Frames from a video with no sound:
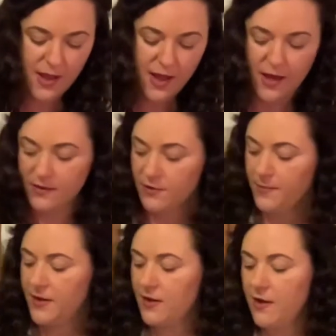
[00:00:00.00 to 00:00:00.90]
a little
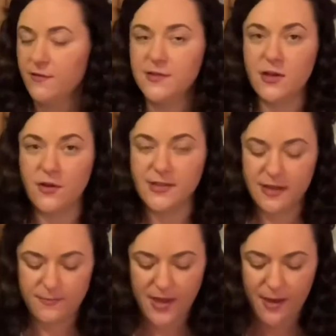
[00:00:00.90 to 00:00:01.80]
bit of salt
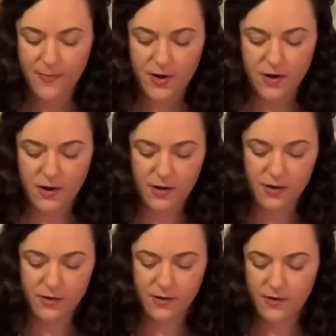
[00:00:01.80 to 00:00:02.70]
and
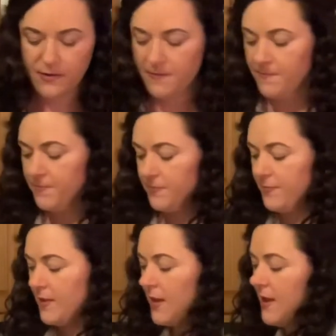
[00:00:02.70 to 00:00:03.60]
pepper
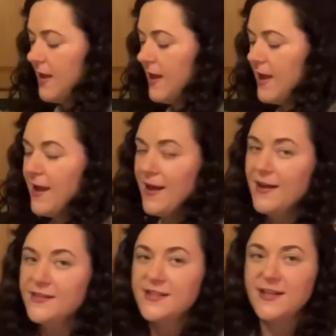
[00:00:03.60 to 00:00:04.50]

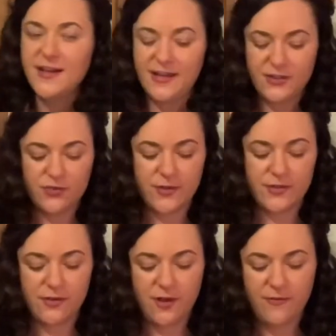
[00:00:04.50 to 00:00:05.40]
and a nice
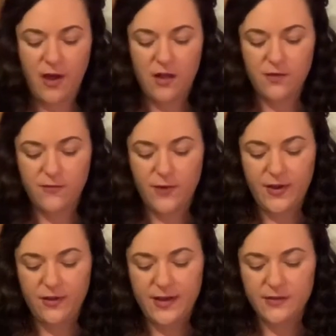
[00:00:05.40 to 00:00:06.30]
drizzle of olive
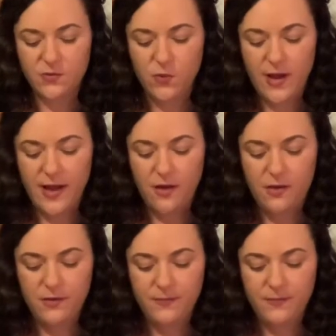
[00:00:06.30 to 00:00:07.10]
oil as well.